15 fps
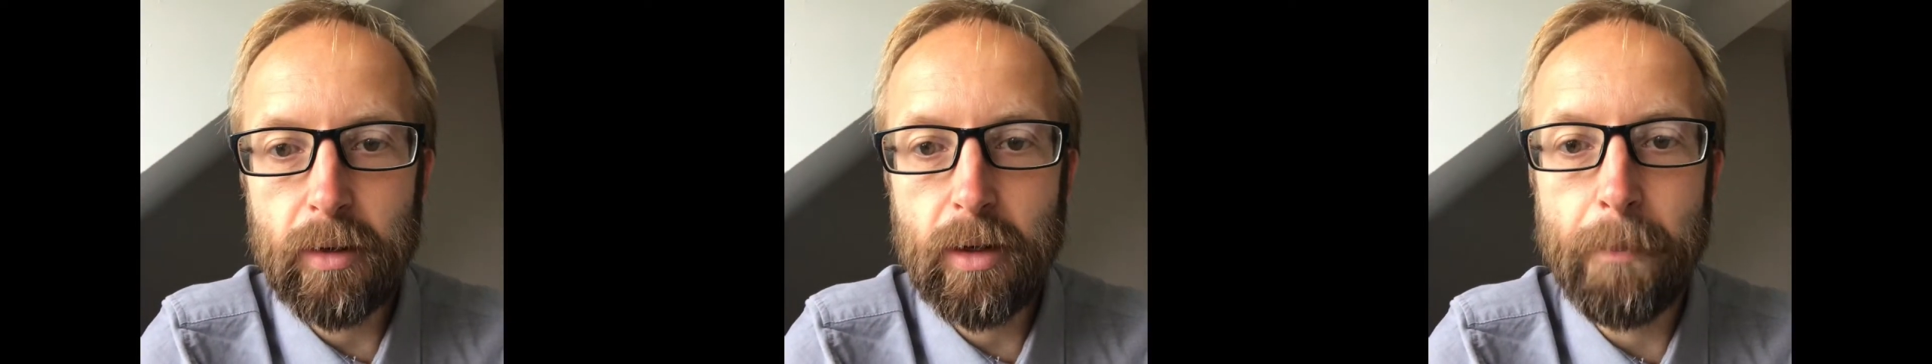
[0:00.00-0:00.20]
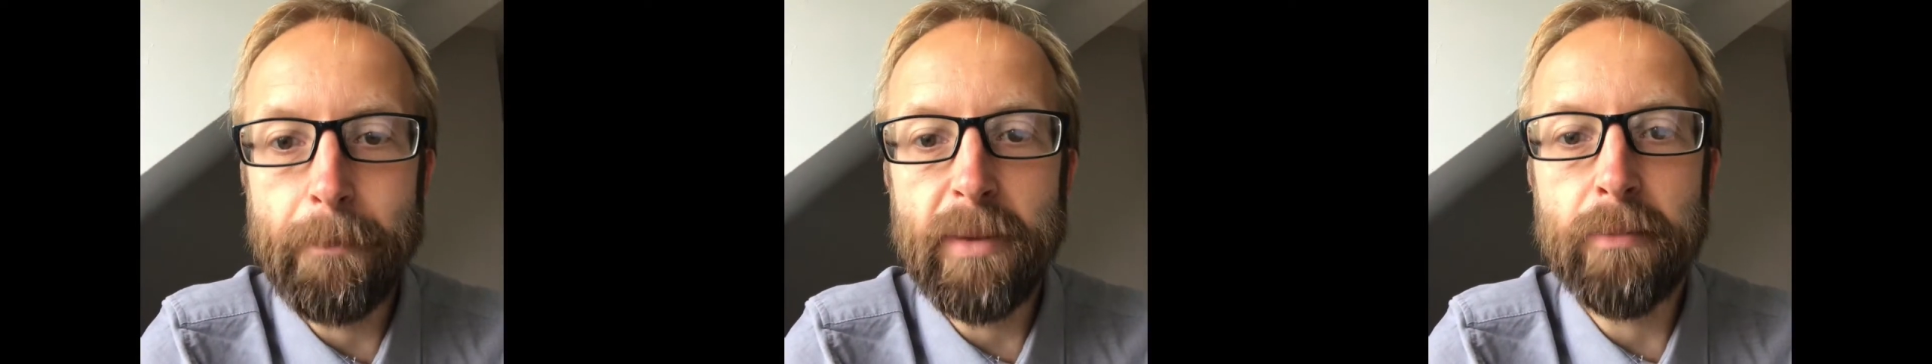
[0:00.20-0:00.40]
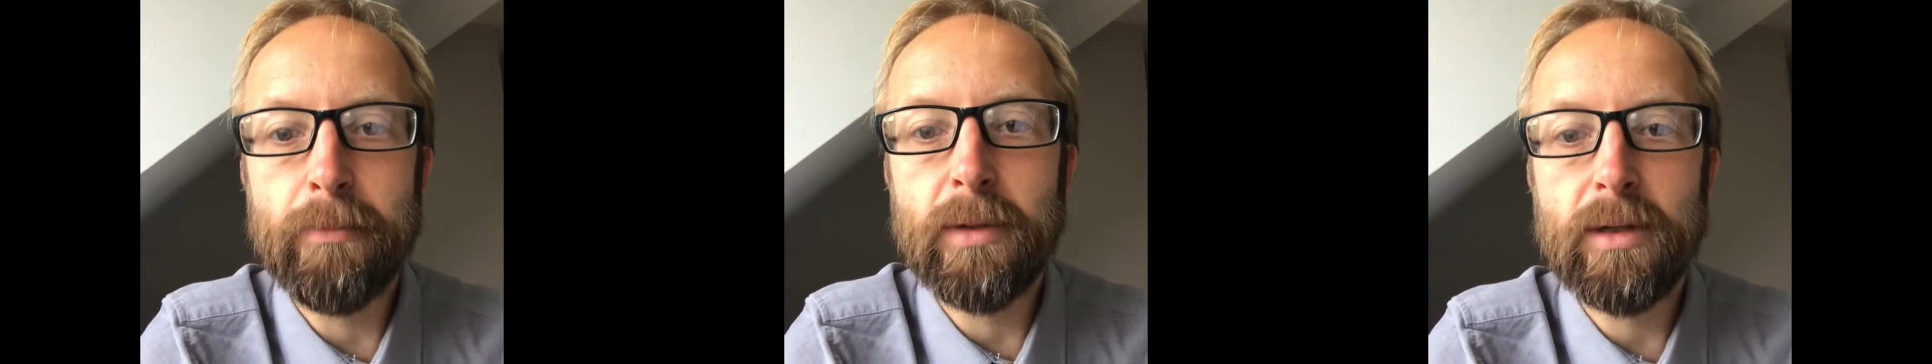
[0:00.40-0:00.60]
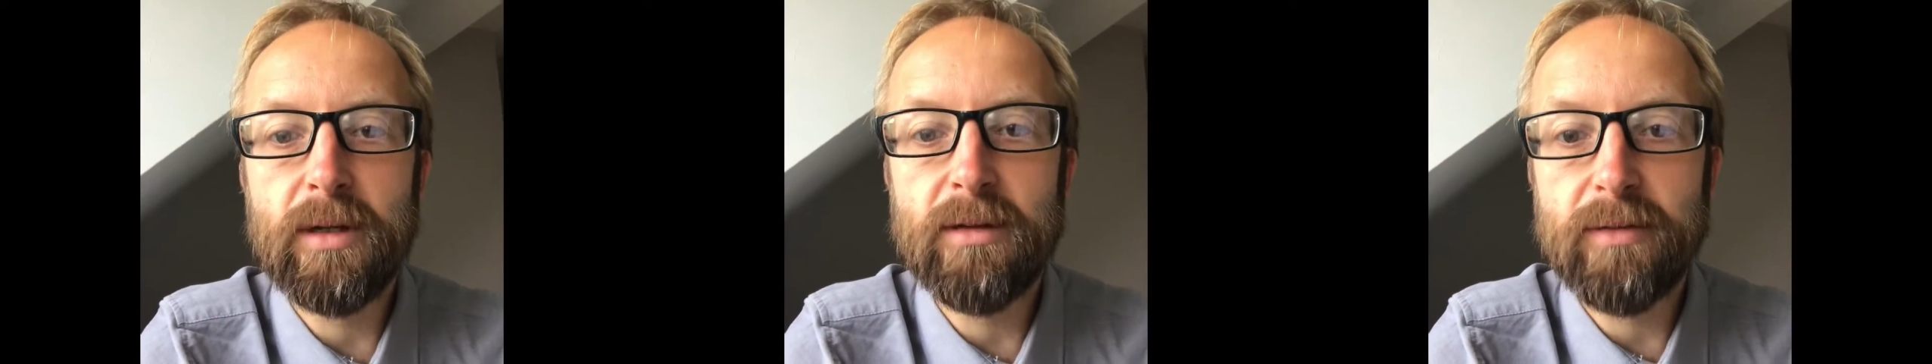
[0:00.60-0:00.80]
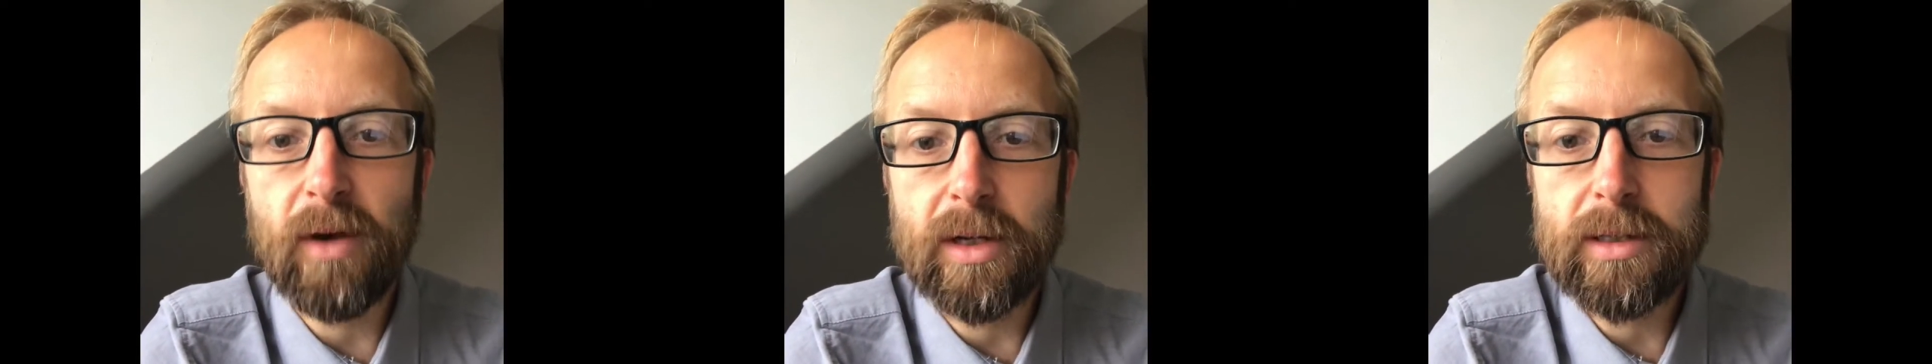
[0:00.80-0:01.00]
commitment
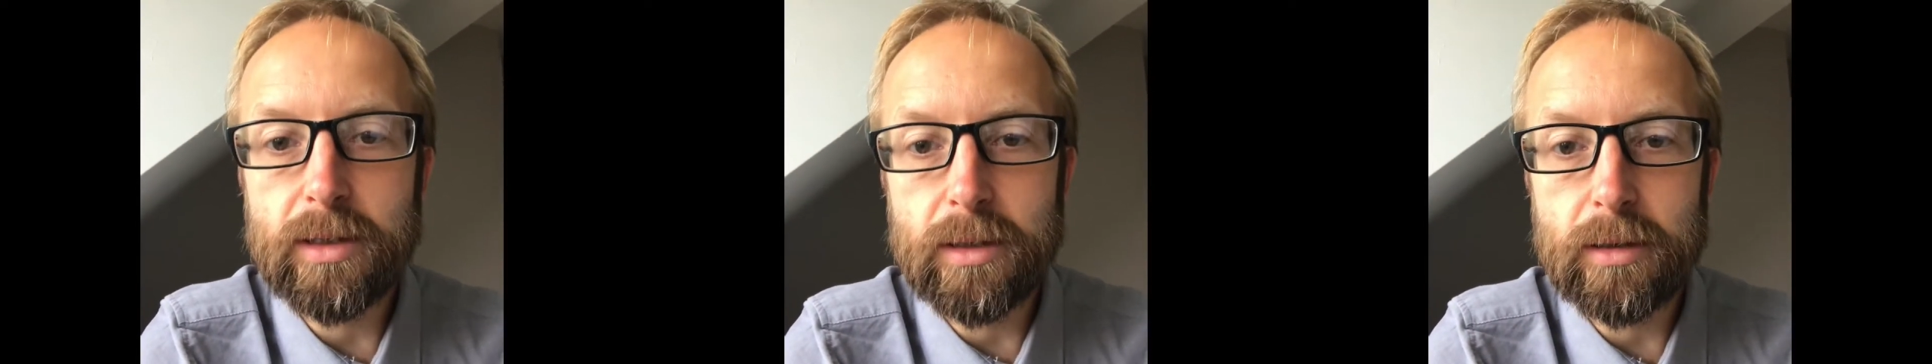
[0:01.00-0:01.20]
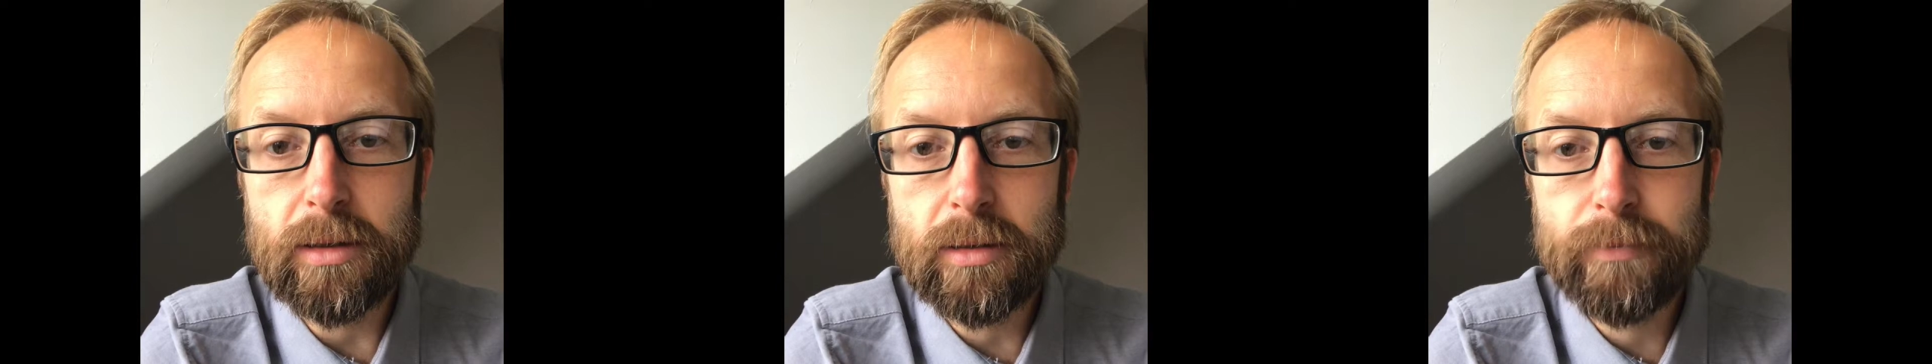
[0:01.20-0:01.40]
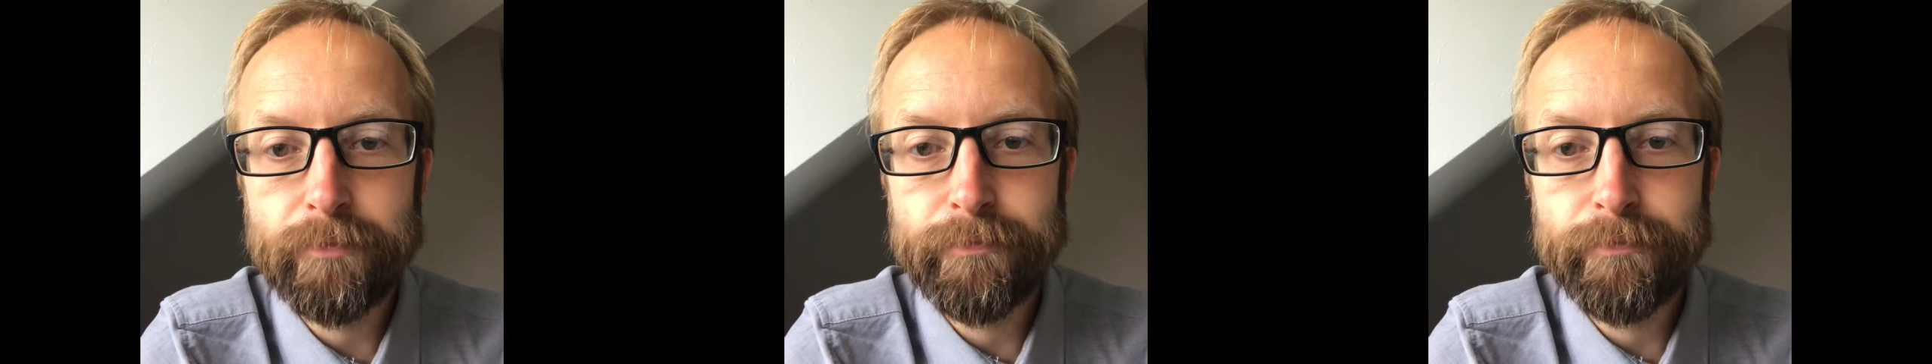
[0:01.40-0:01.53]
devices.